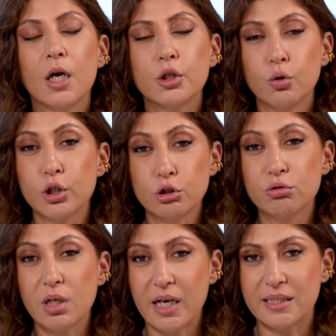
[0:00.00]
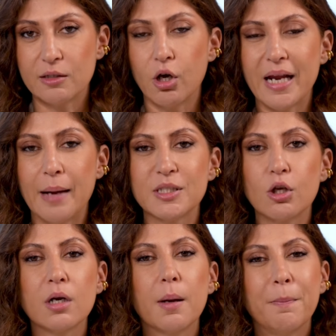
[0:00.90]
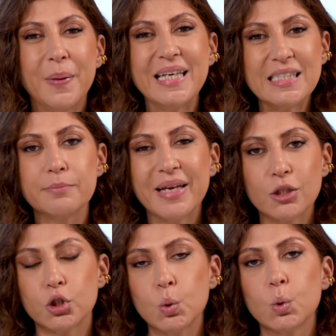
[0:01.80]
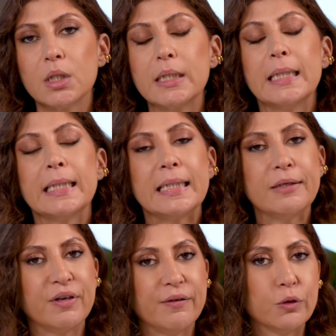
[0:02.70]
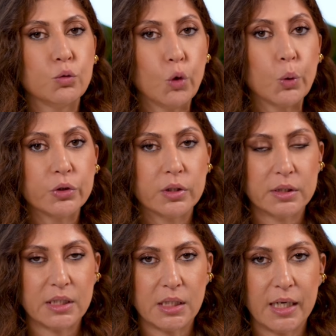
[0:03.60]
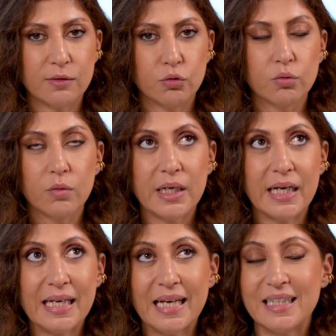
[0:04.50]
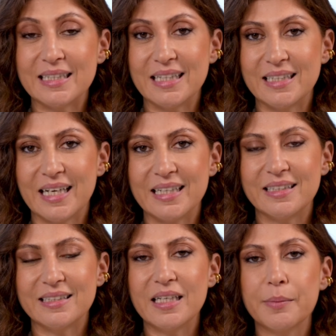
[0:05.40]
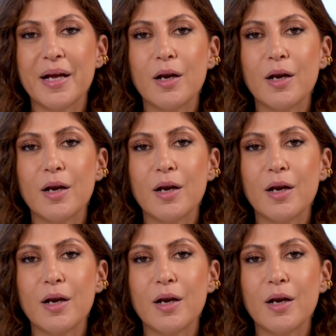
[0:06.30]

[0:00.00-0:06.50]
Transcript: you can utilize it on Amazon. Please make sure, even if you don't decide to create a dedicated email,